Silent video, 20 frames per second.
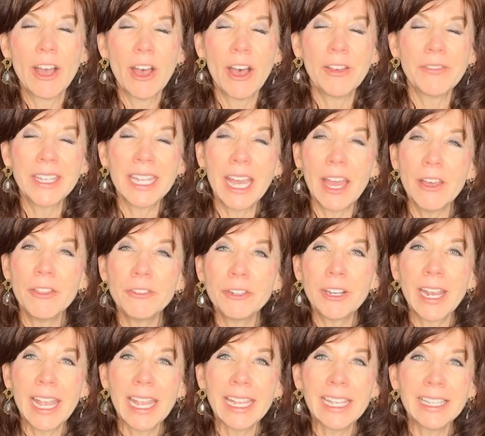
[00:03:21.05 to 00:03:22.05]
On the other
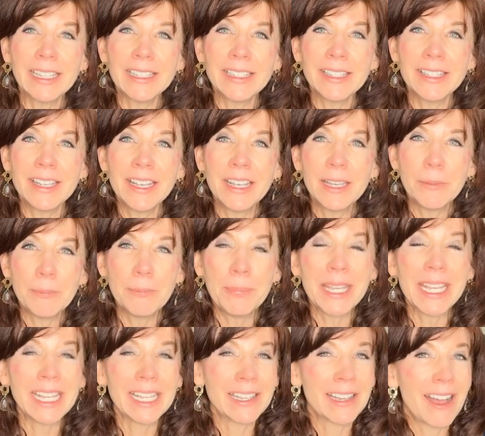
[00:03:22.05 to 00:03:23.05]
hand,
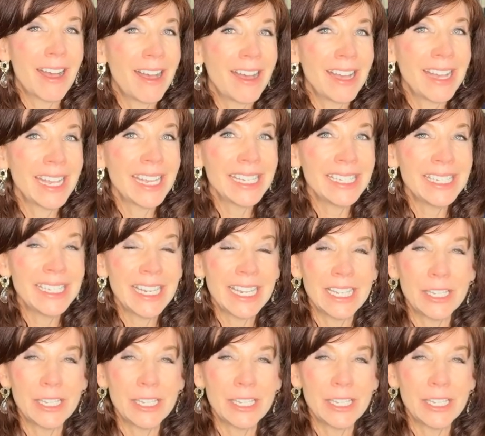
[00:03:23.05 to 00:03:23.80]
being kind